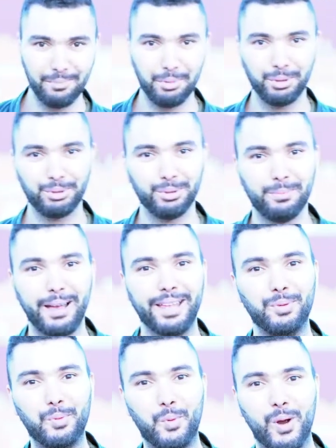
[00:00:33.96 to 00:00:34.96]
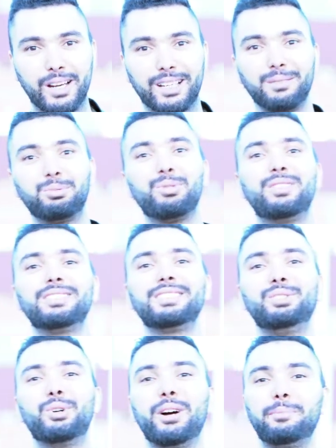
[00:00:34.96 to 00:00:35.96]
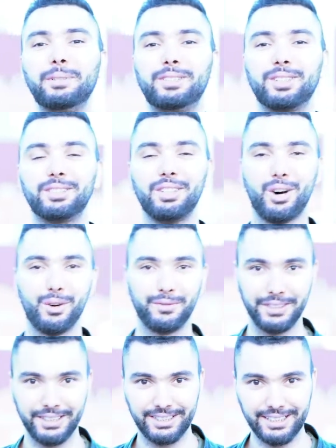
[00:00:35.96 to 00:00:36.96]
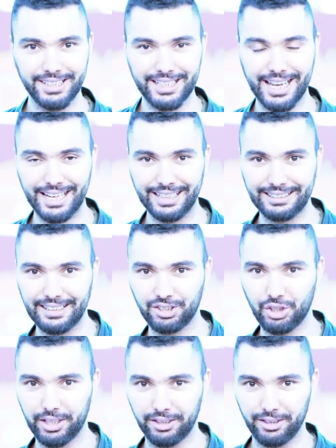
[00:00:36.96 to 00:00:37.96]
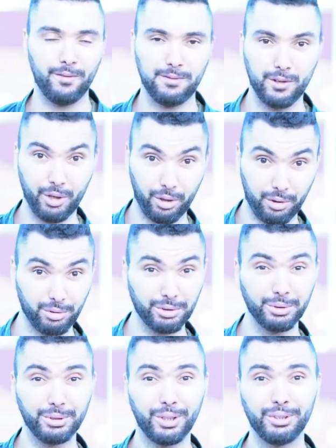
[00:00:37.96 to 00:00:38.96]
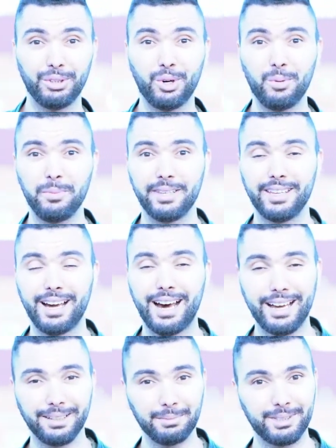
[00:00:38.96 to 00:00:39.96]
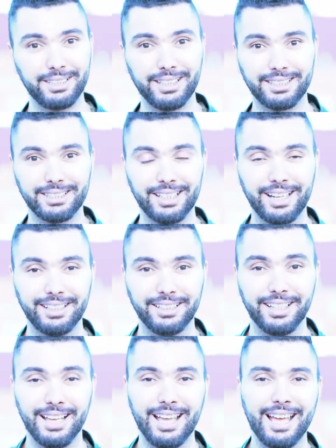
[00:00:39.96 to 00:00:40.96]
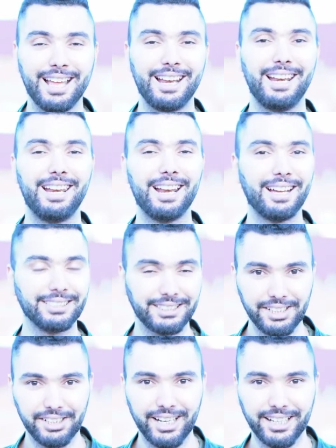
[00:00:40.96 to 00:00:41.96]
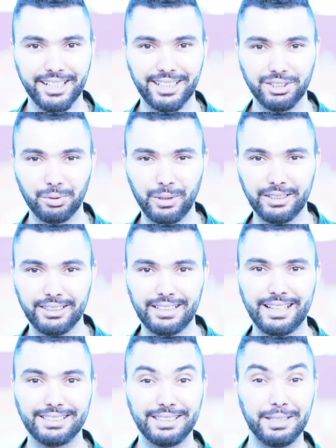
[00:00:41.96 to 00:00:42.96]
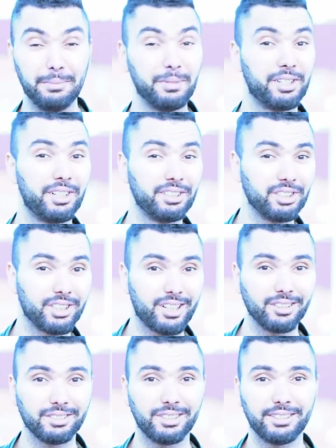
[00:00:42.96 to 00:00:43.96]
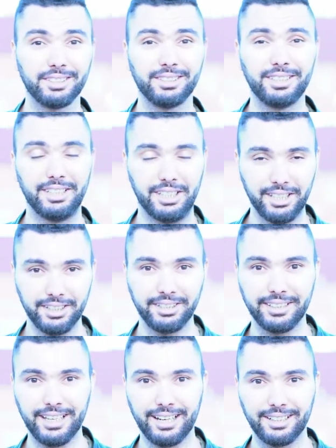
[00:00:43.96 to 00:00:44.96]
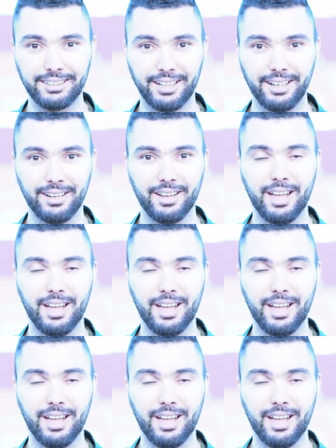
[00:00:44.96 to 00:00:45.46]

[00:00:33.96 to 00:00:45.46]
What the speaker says: up YouTube, and welcome to this new episode of Easy Canada channel. For those who don't know me, I am Ziad Sali. Last year I graduated as an immigration consultant here in Canada,